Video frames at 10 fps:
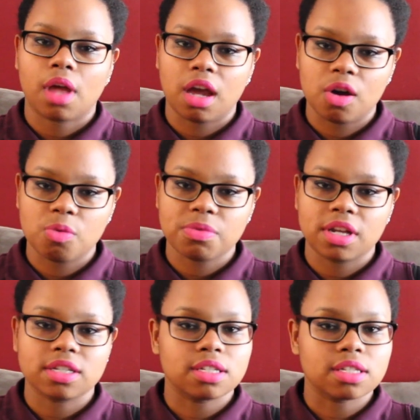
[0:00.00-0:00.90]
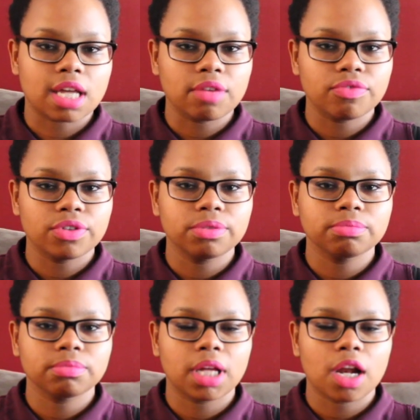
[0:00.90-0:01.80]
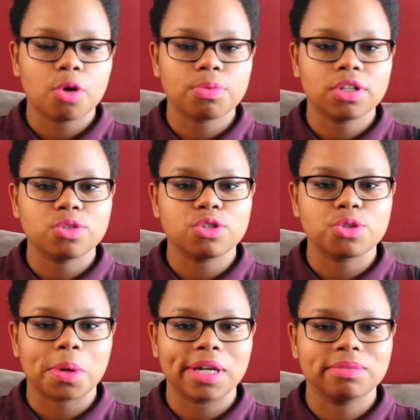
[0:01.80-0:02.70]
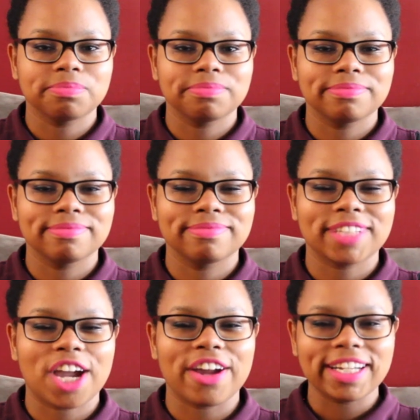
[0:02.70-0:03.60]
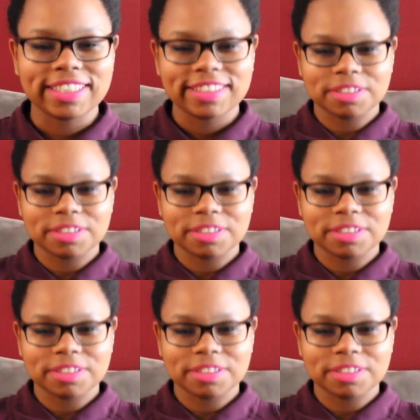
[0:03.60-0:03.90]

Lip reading: I hope that it's insightful and I hope that you enjoy. Alrighty.